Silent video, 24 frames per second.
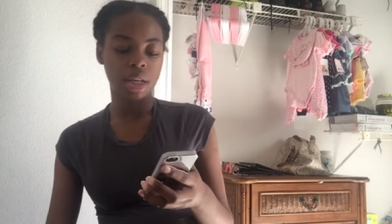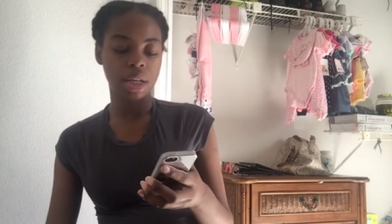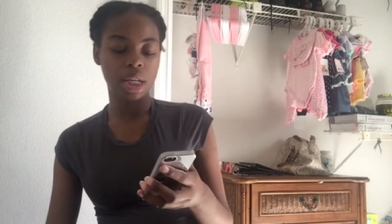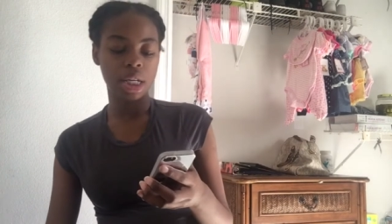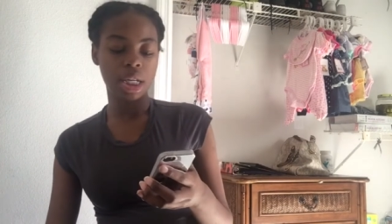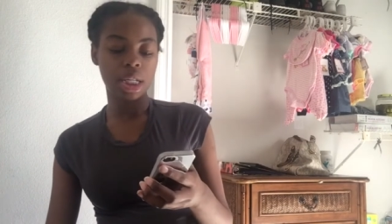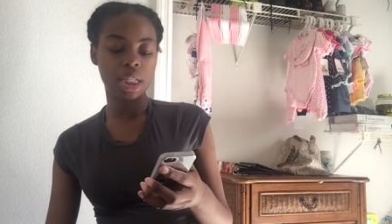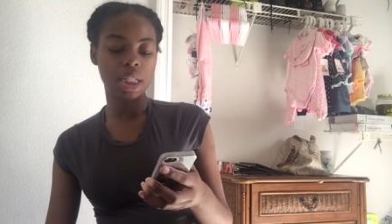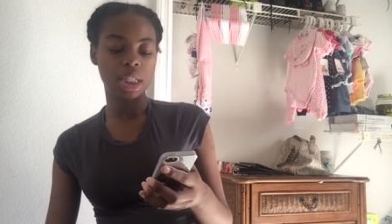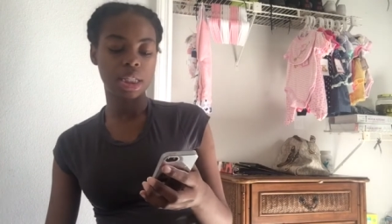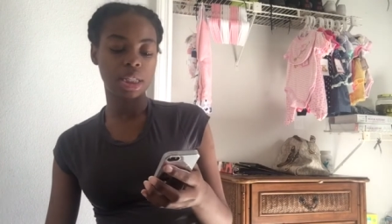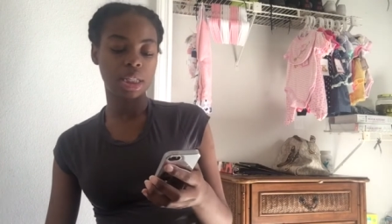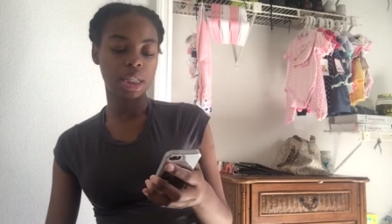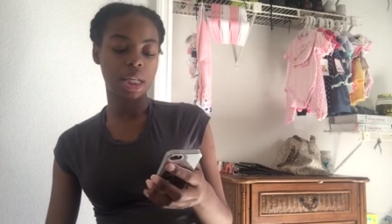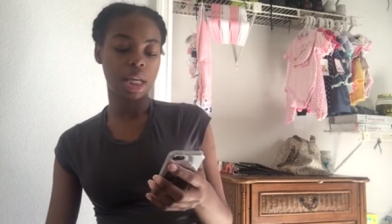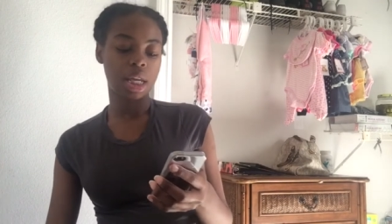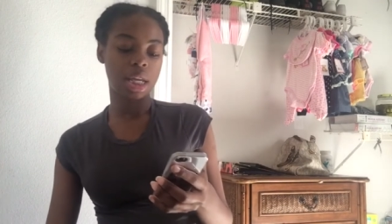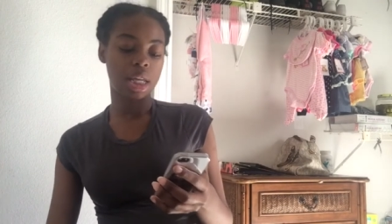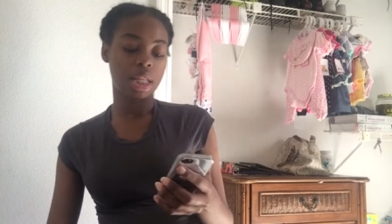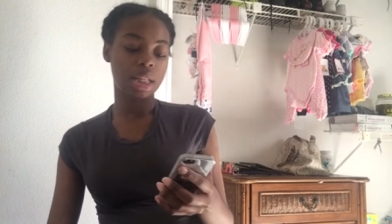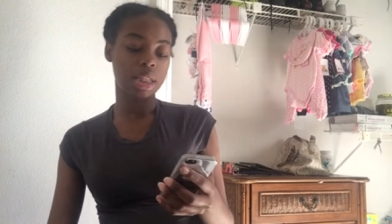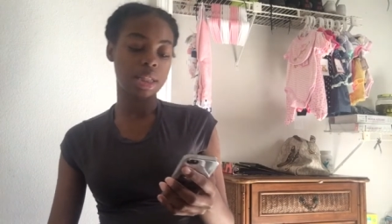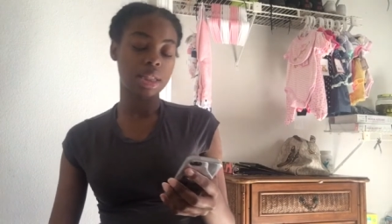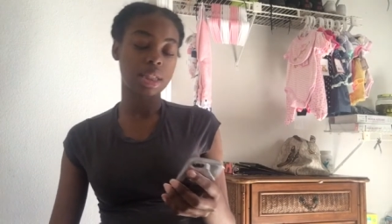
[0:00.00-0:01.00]
it
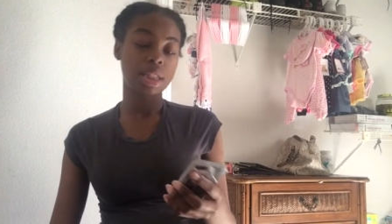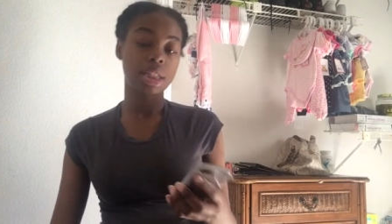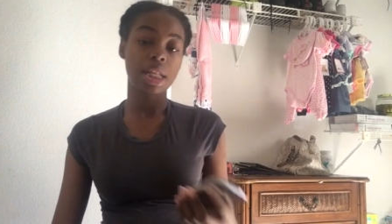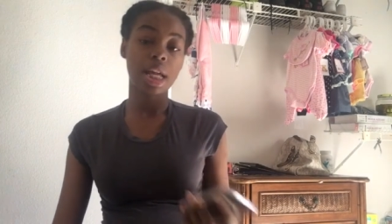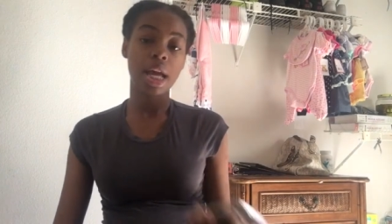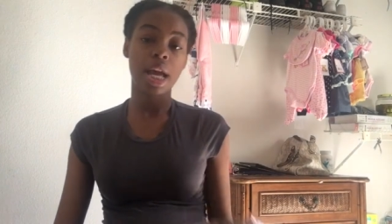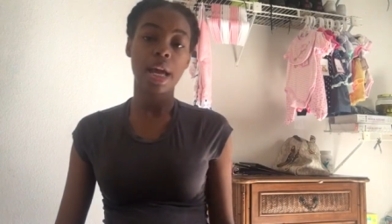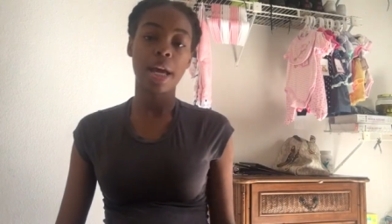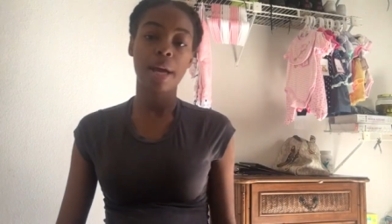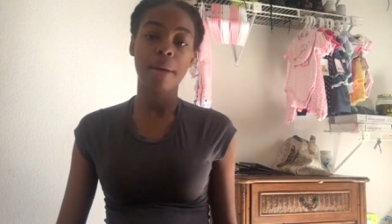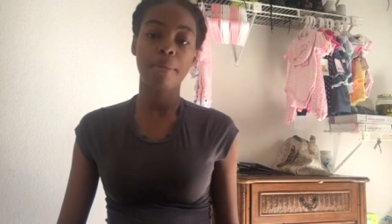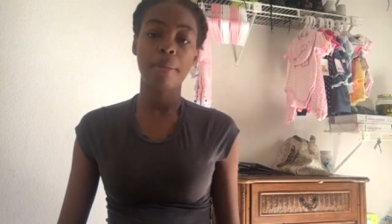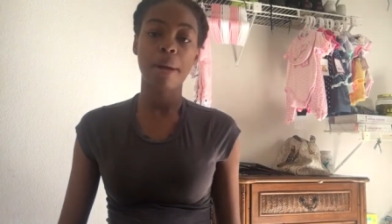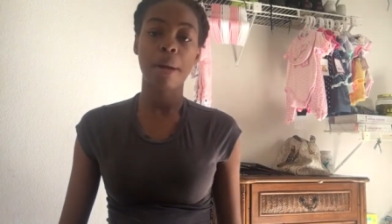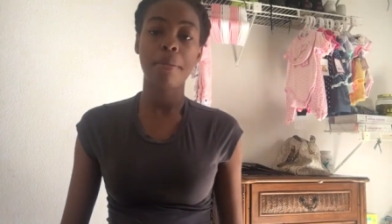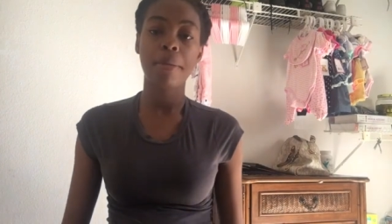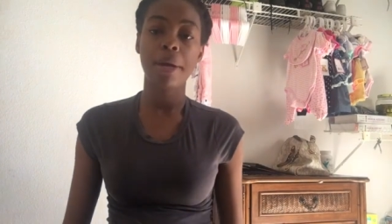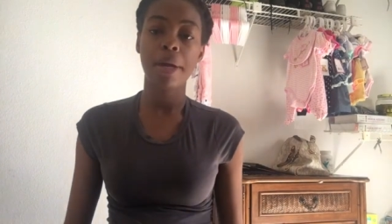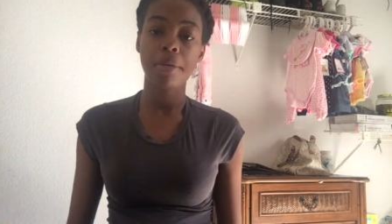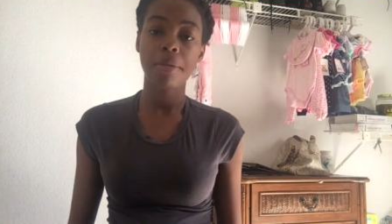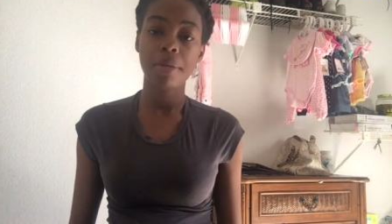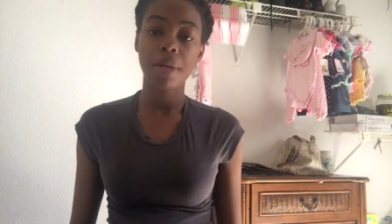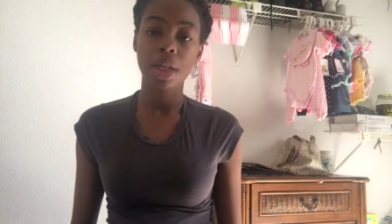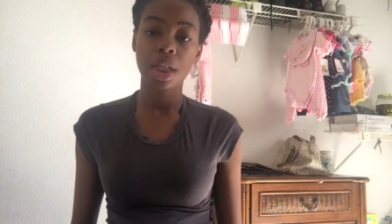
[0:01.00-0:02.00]
sends that my
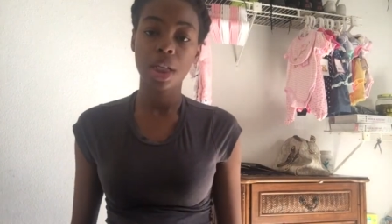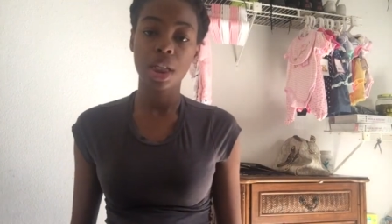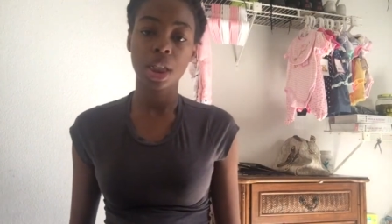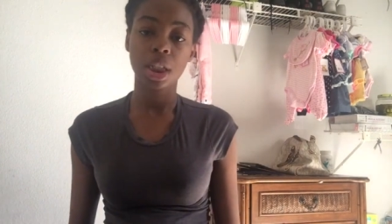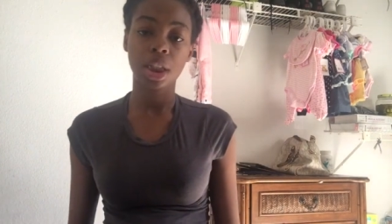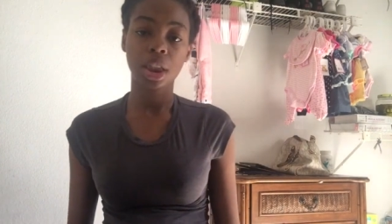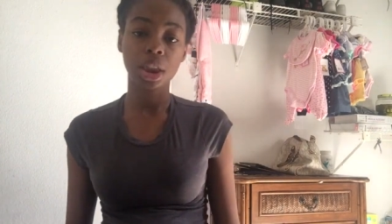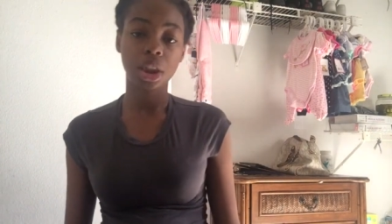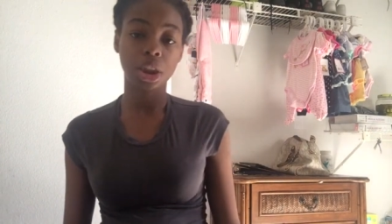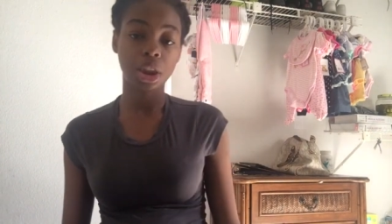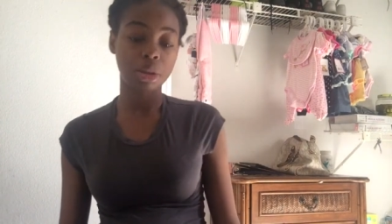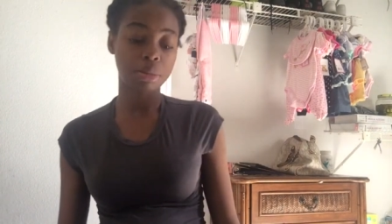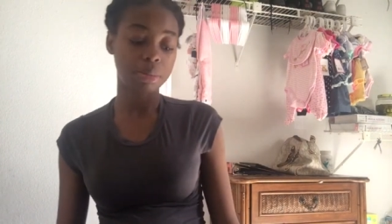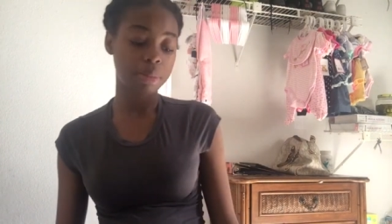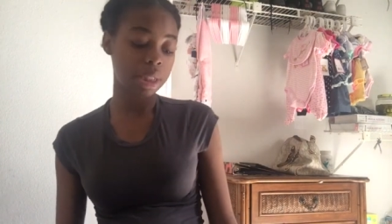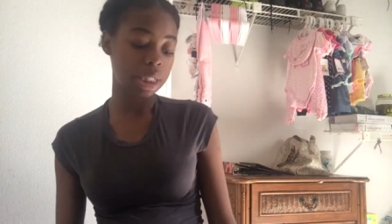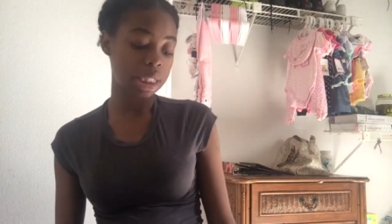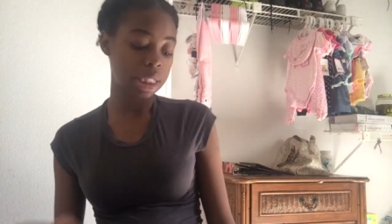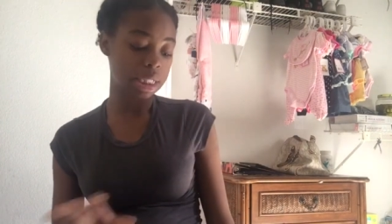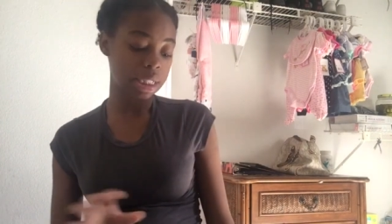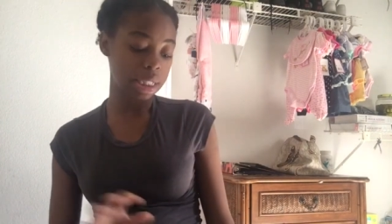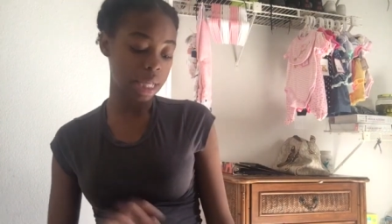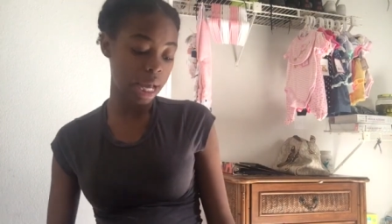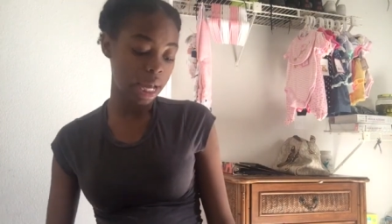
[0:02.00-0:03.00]
baby should be
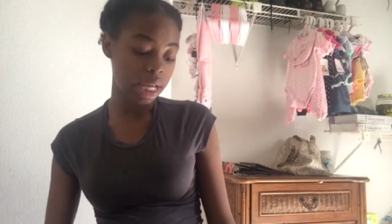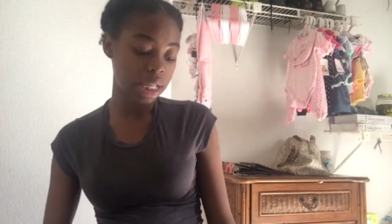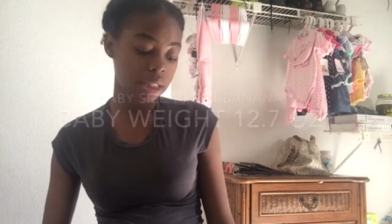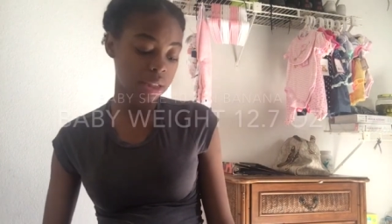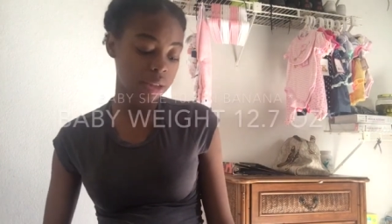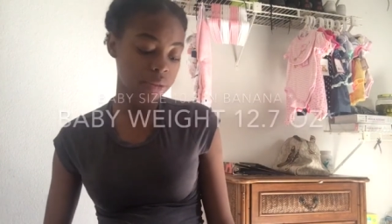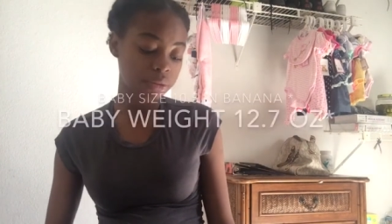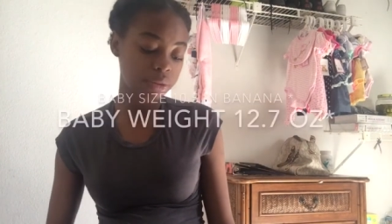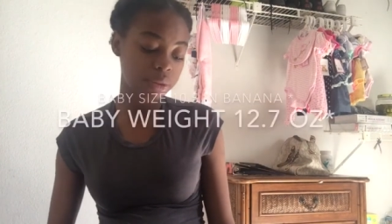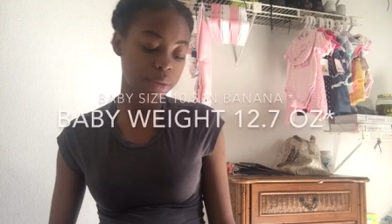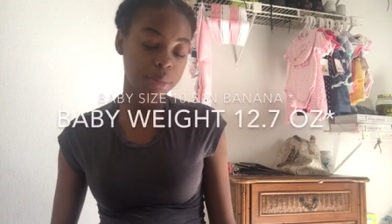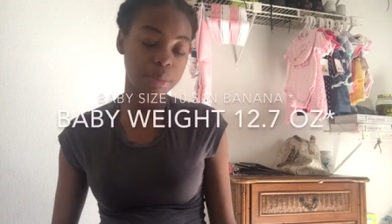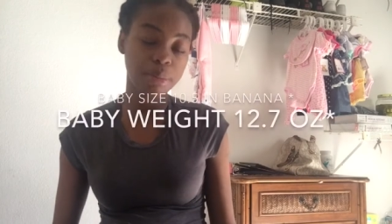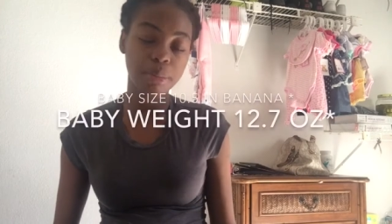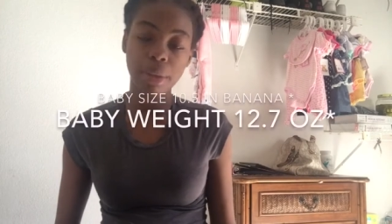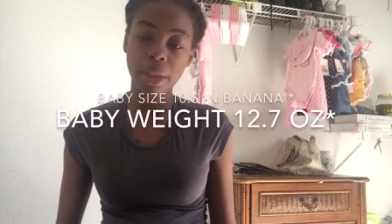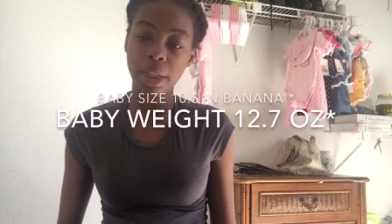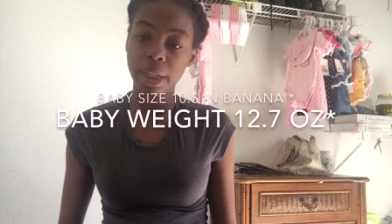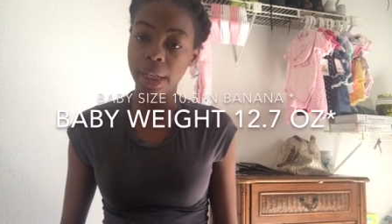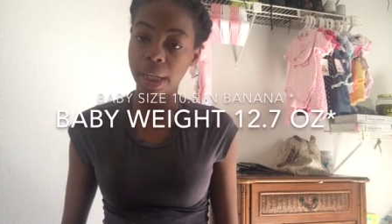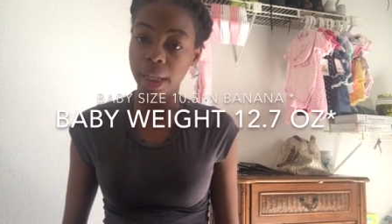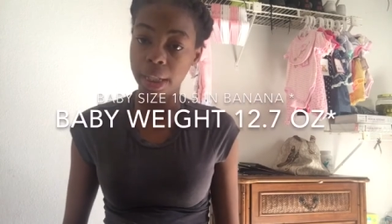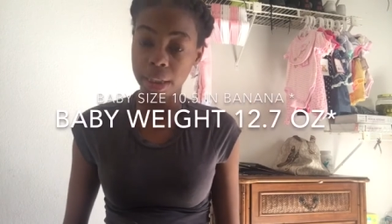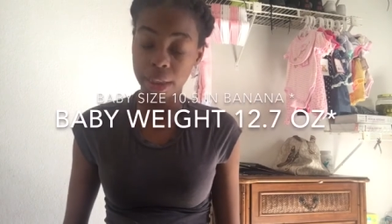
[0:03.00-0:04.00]
a size of a
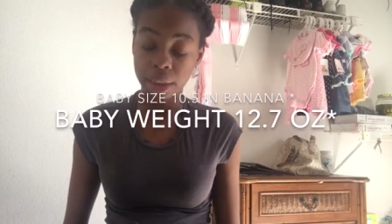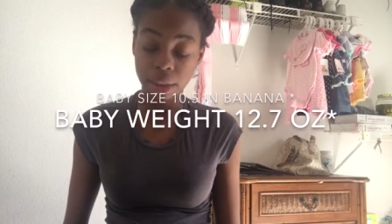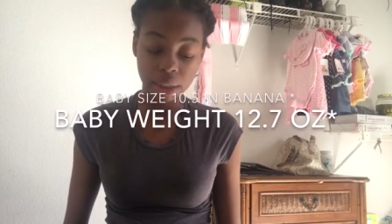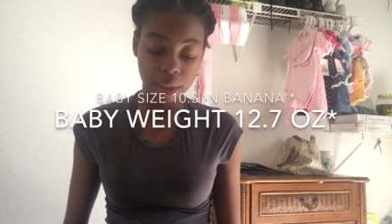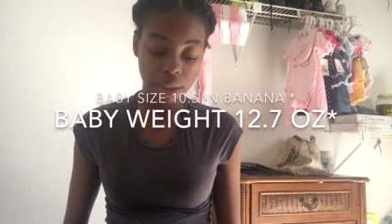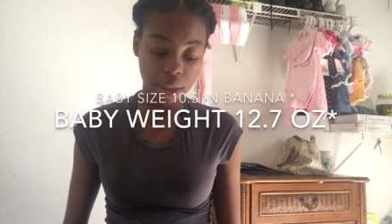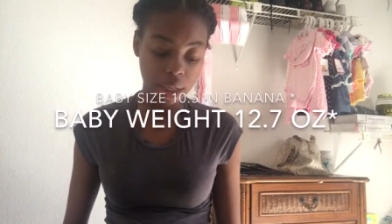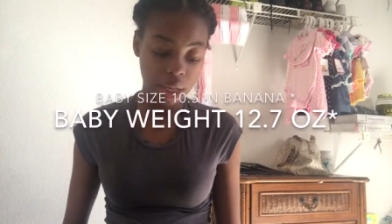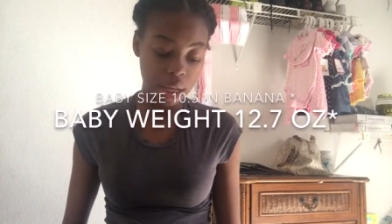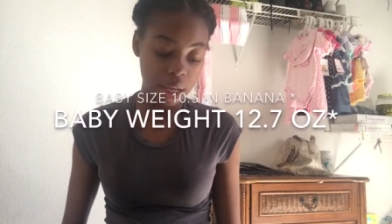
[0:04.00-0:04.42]
banana